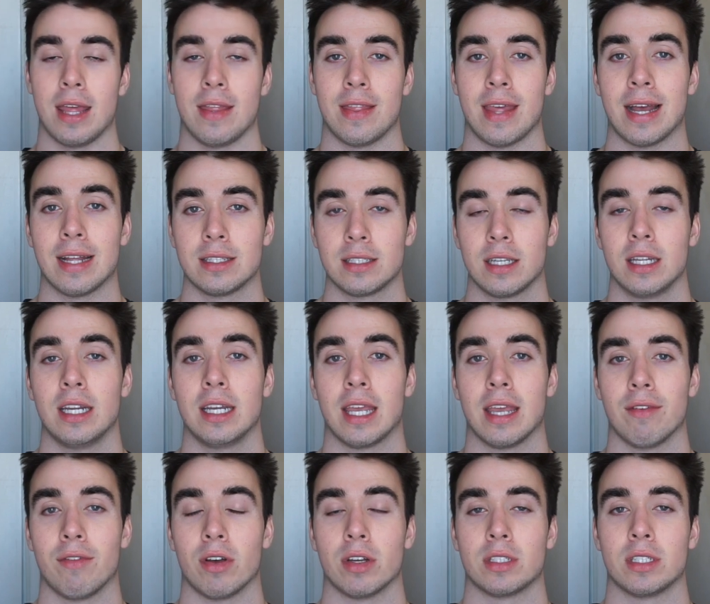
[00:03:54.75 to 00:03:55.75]
and that's gonna
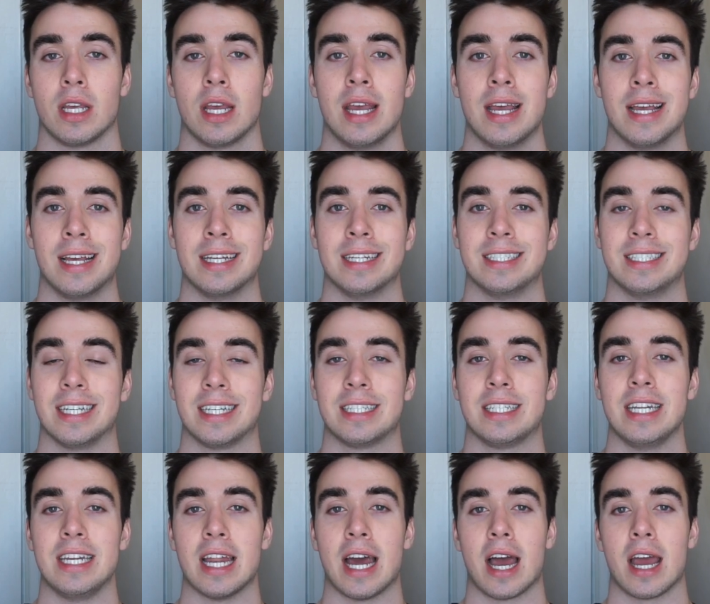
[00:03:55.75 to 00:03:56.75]
give us
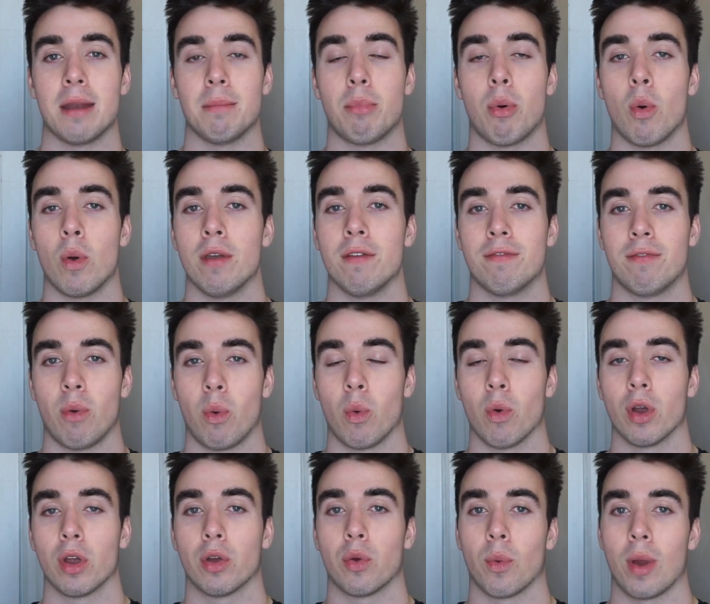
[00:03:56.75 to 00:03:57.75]

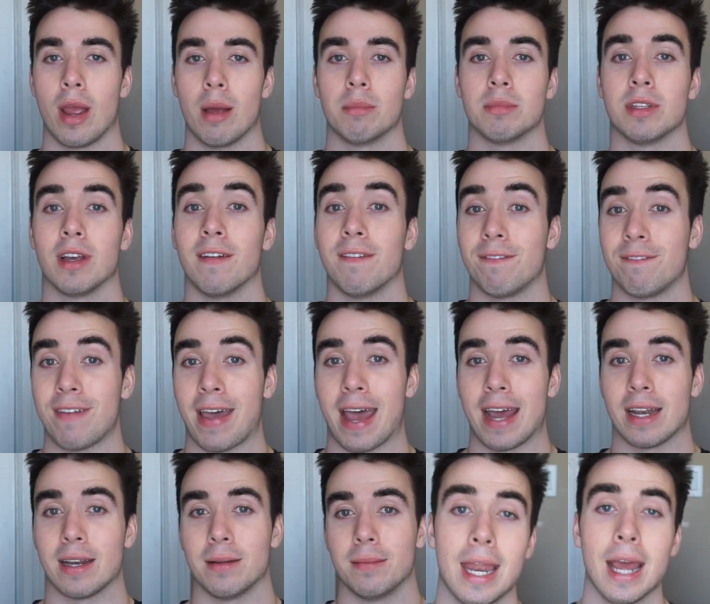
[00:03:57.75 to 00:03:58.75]
69.4 grams of fat.